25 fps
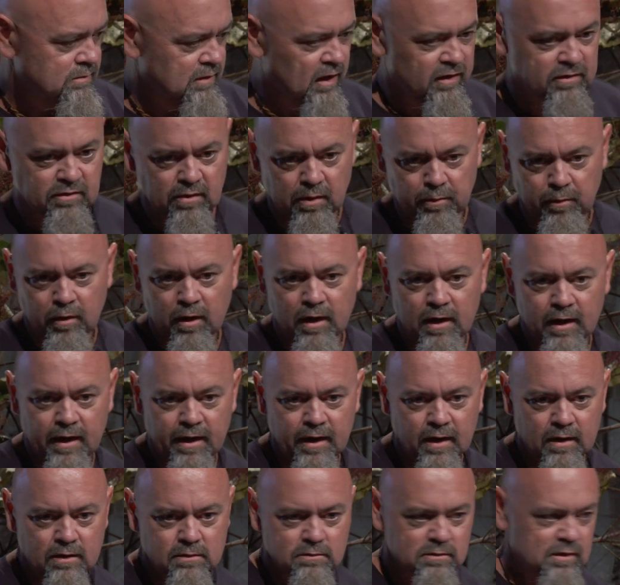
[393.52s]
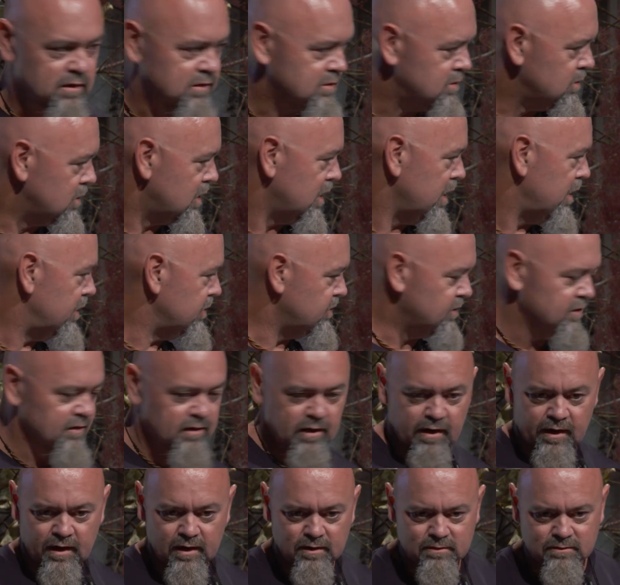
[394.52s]
That's not my leader, that's not Clarence's
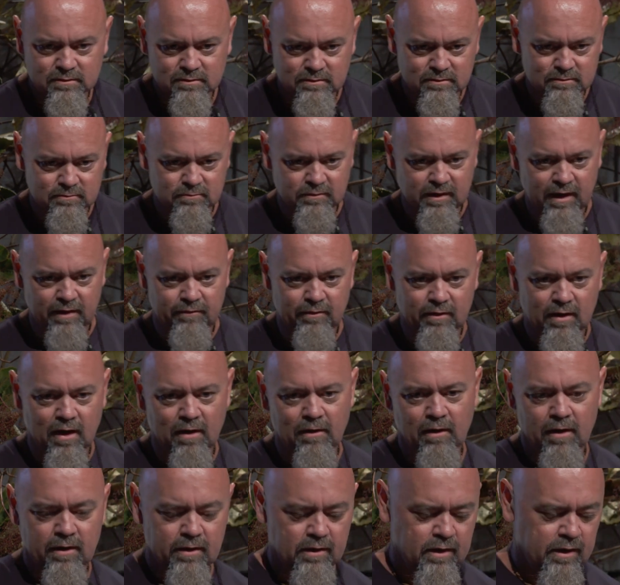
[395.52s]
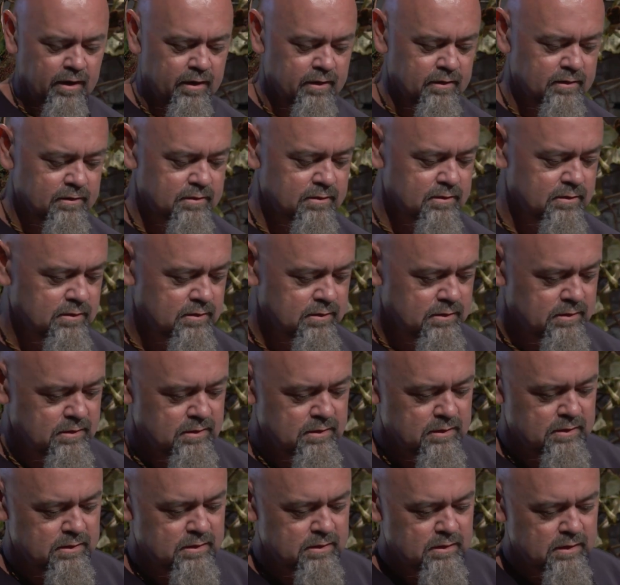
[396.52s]
leader. We have our own leaders.
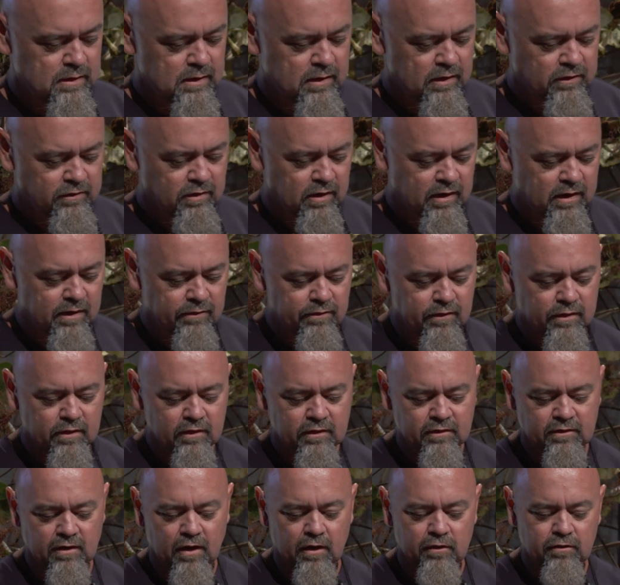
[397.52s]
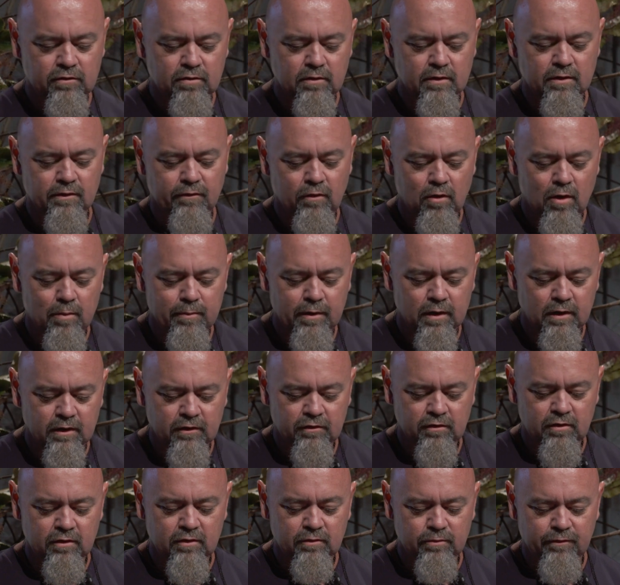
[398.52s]
So given the social and environmental
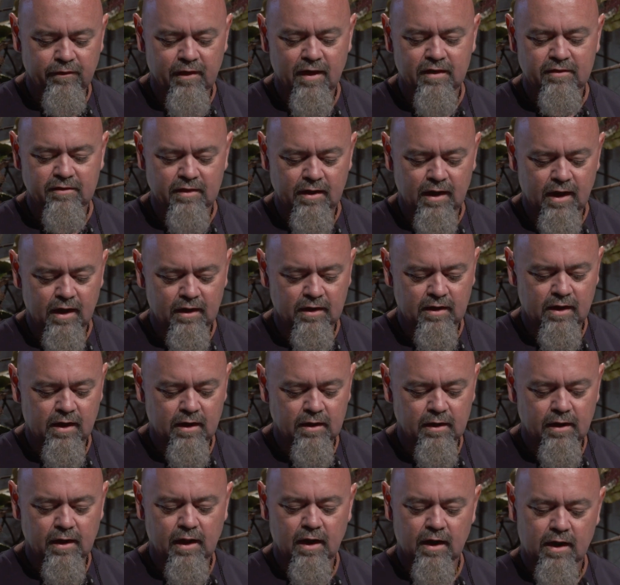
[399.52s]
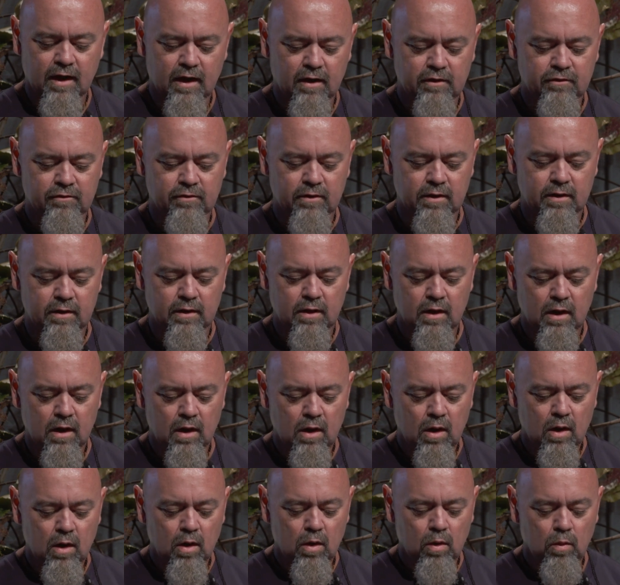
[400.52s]
issues facing our kin and our country,
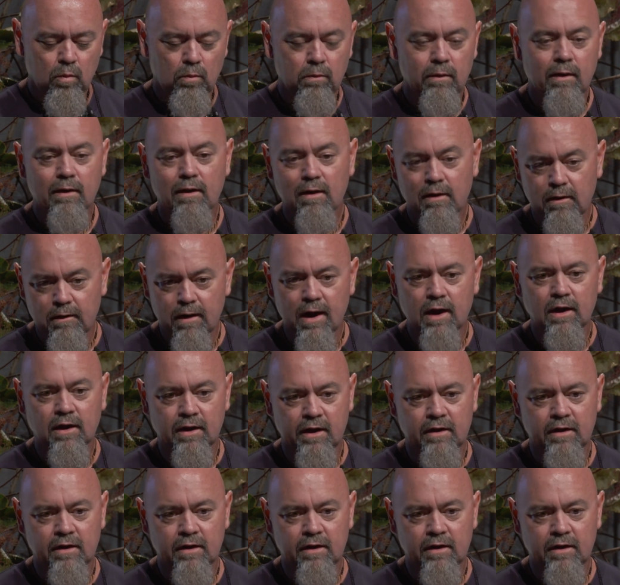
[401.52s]
where are our